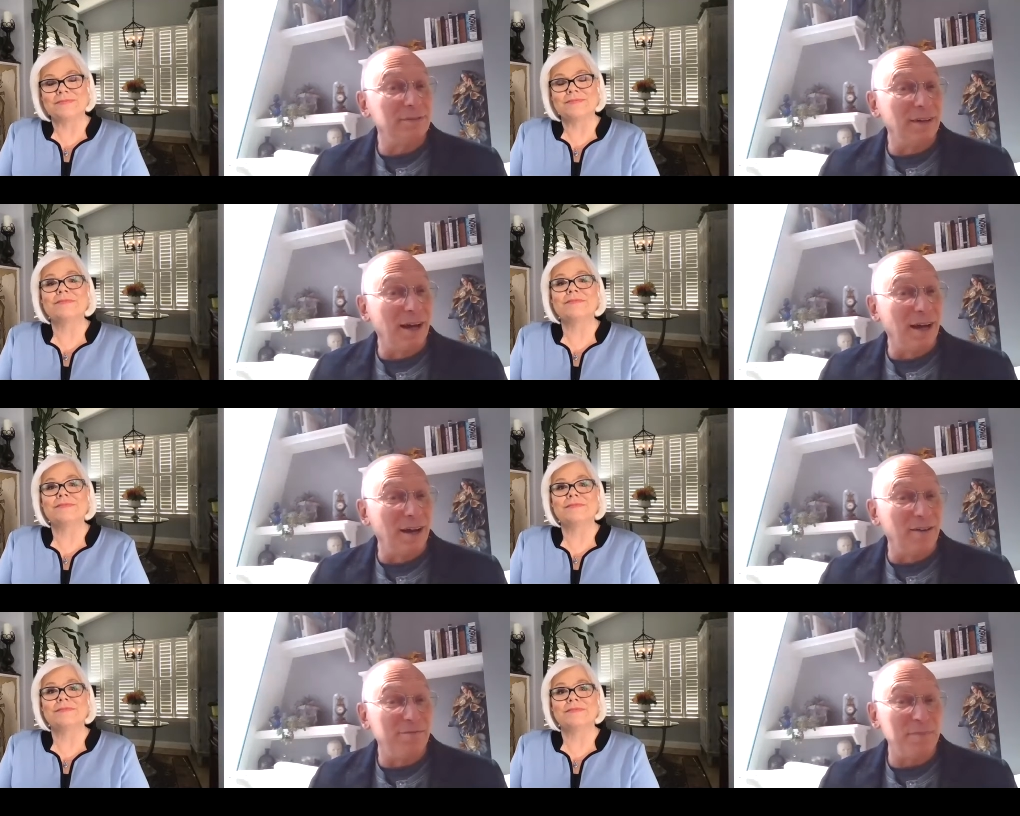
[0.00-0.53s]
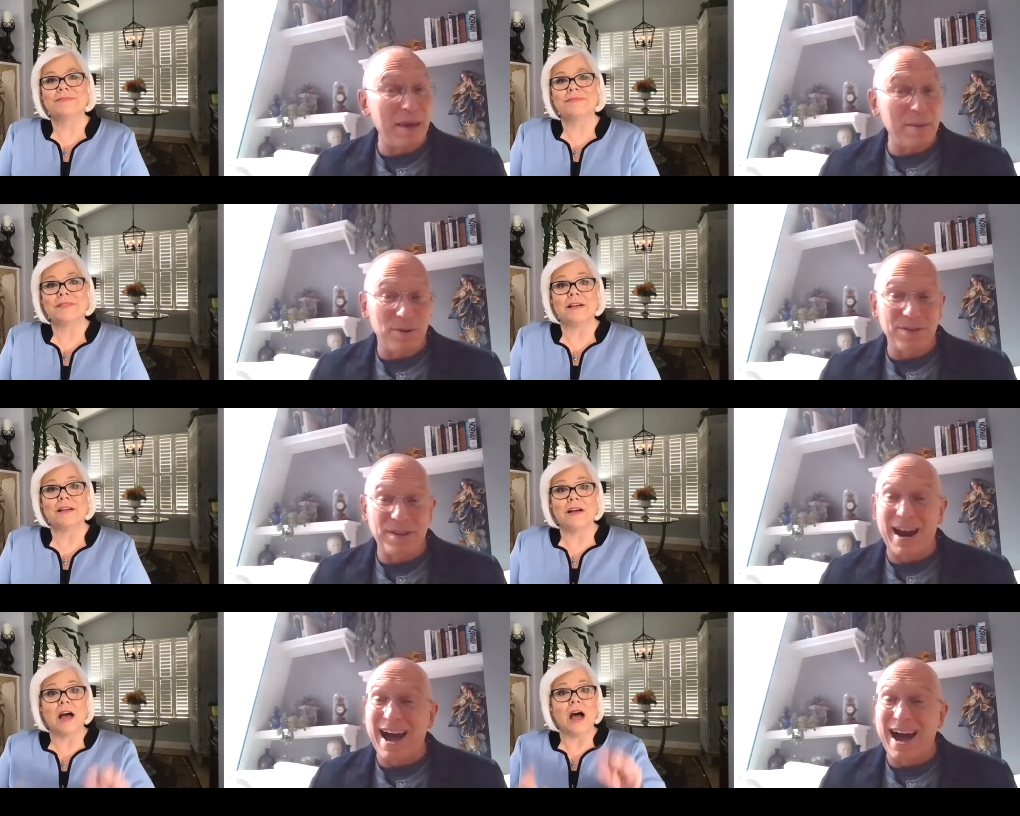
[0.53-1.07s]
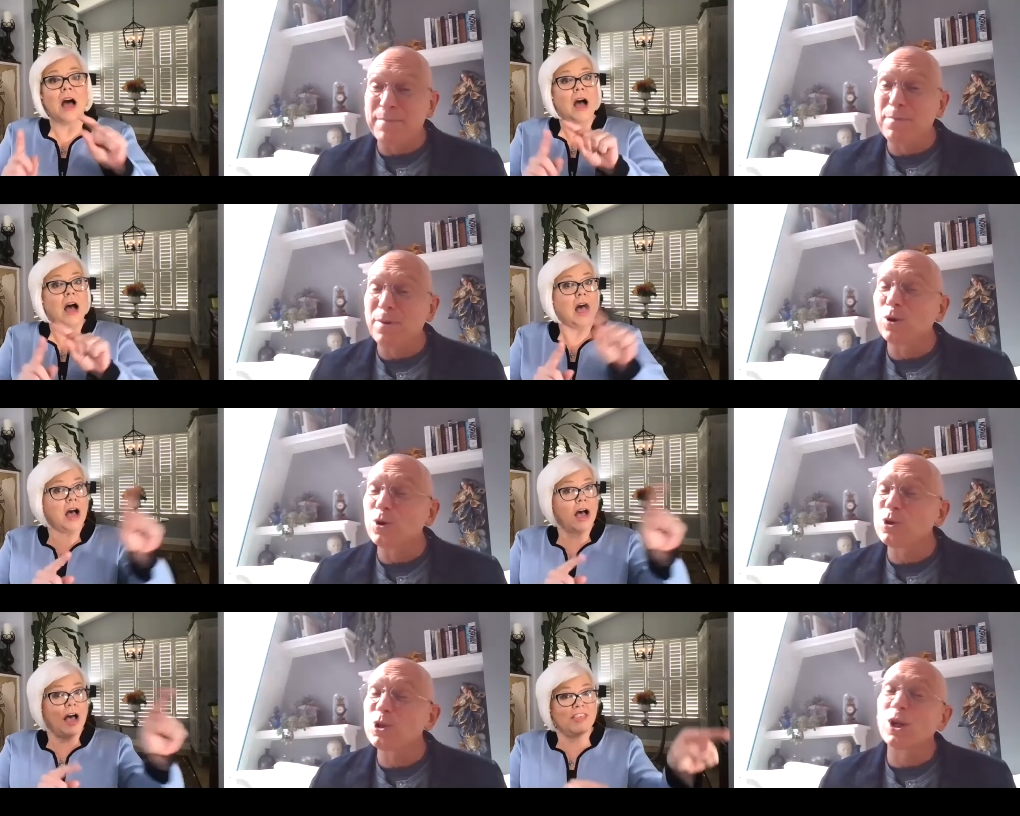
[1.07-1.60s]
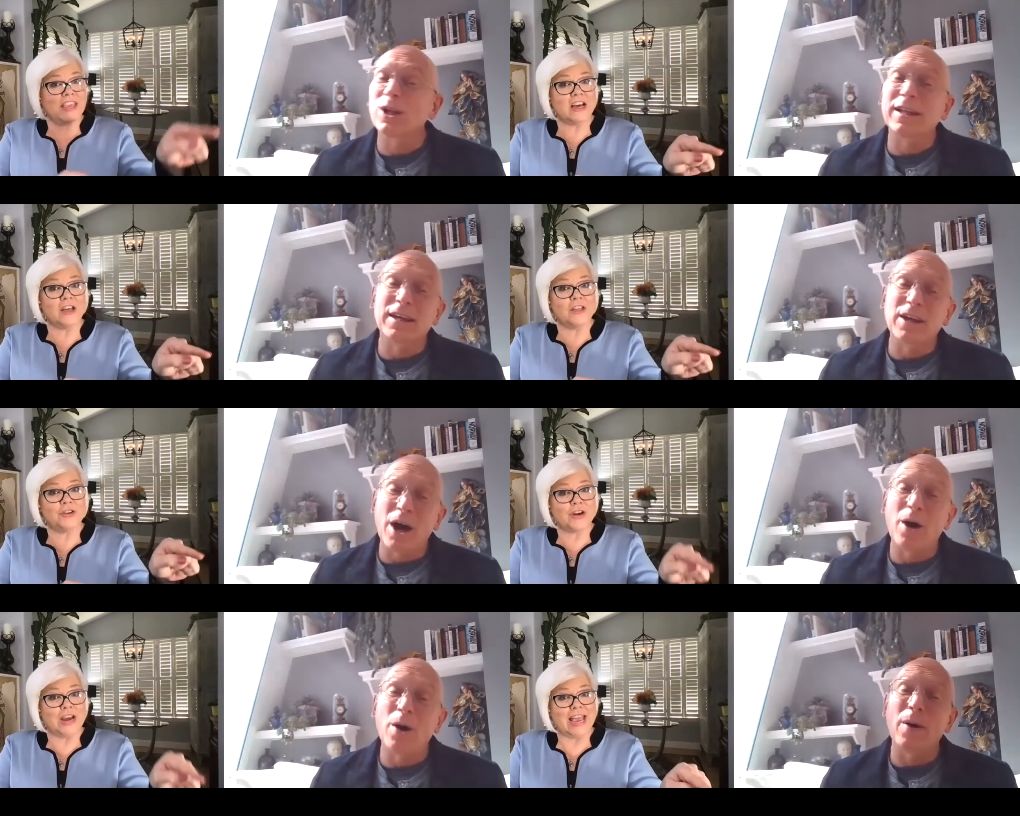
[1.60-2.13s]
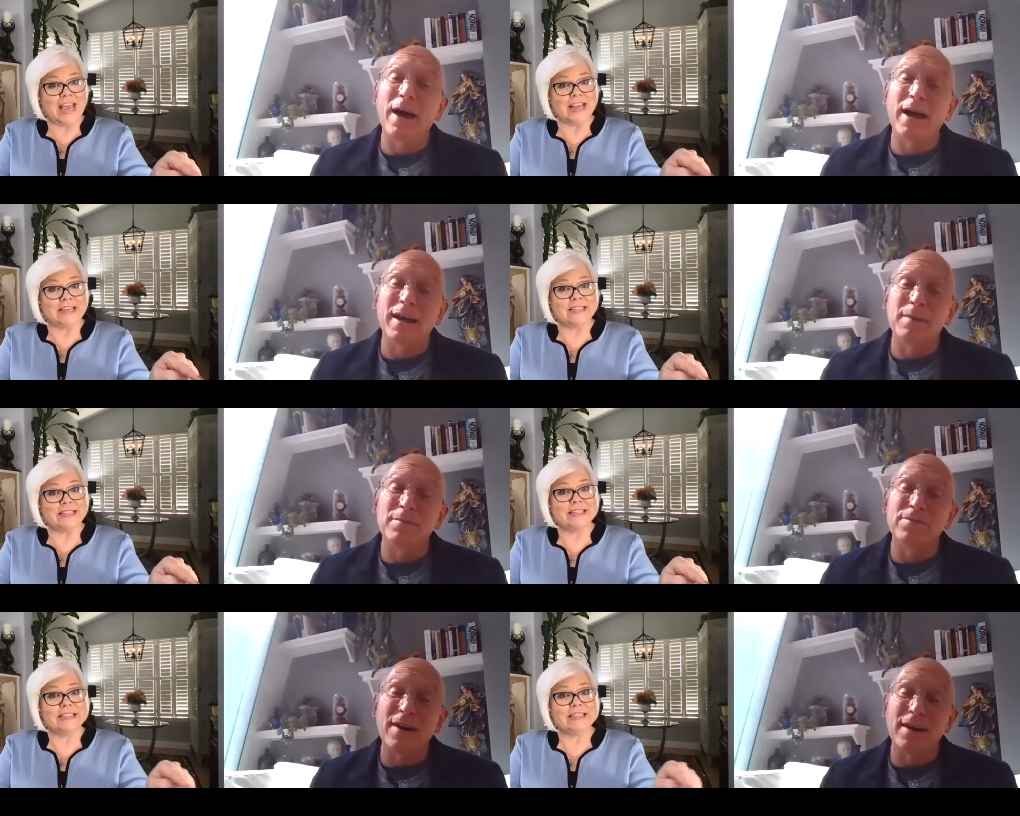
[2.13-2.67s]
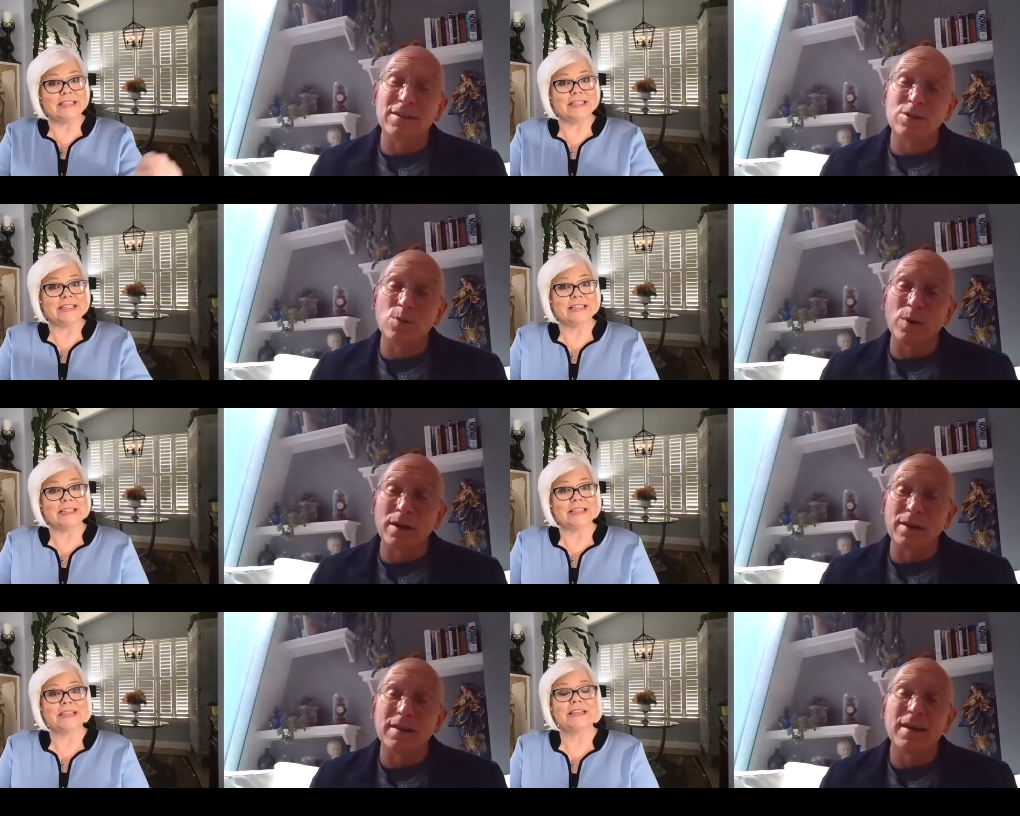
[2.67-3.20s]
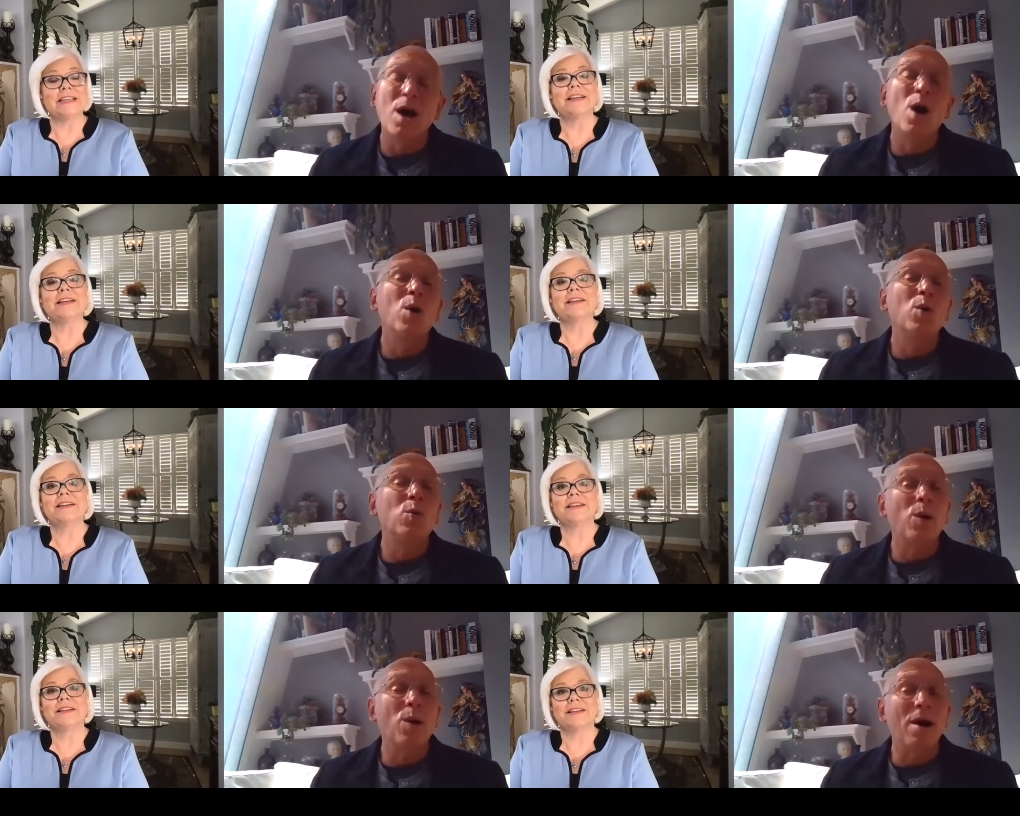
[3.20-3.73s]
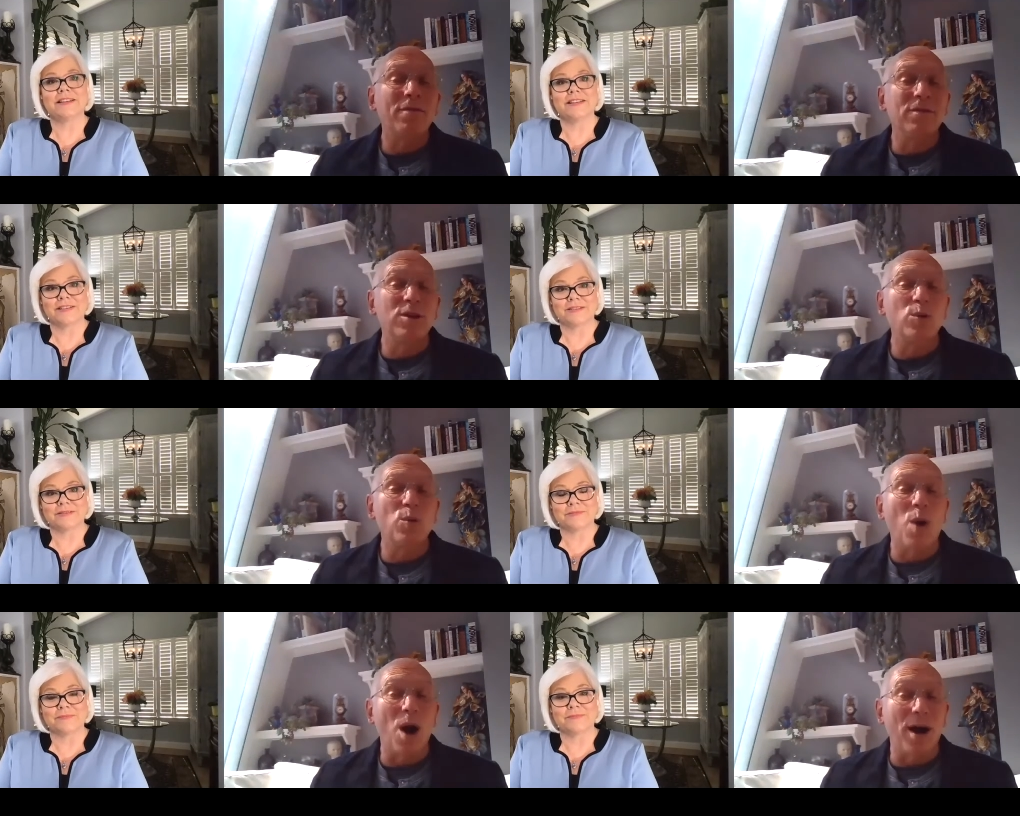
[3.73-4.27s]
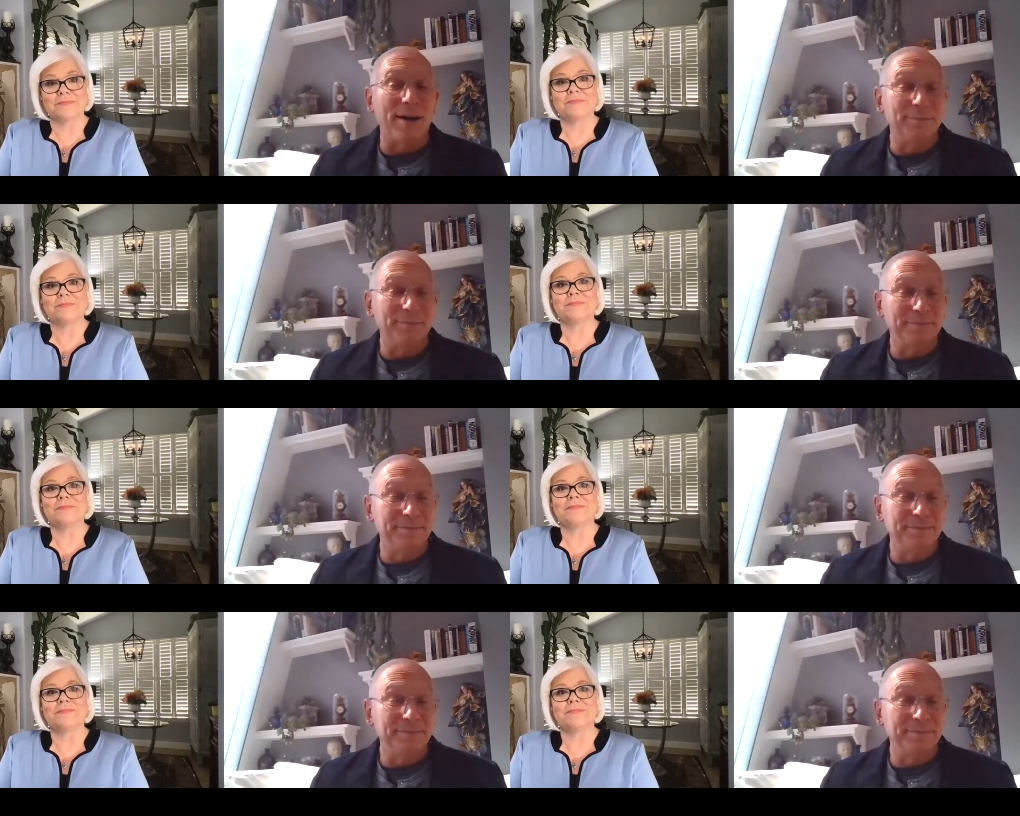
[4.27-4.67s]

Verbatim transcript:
Speaker 1: uh, of people that I personally know and end friends with wherever you are.